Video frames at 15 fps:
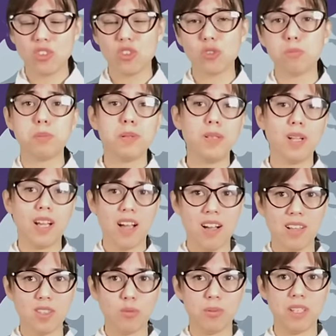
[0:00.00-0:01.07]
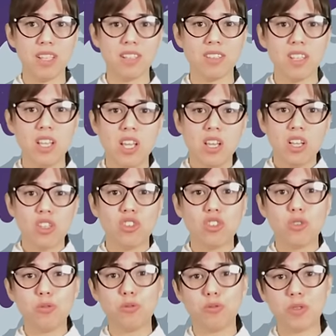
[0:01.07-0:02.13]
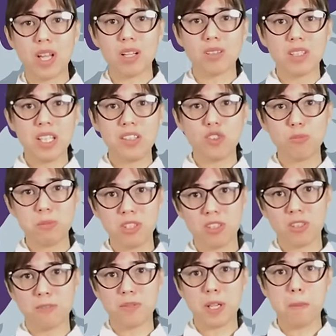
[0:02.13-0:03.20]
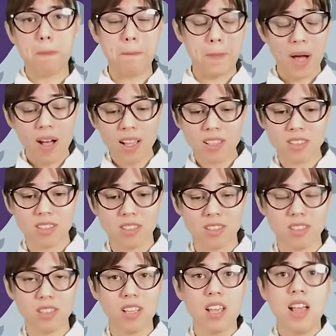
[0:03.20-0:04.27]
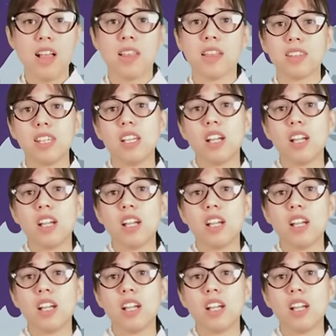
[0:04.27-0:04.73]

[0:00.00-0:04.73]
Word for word: to put cosplays into very specific boxes that the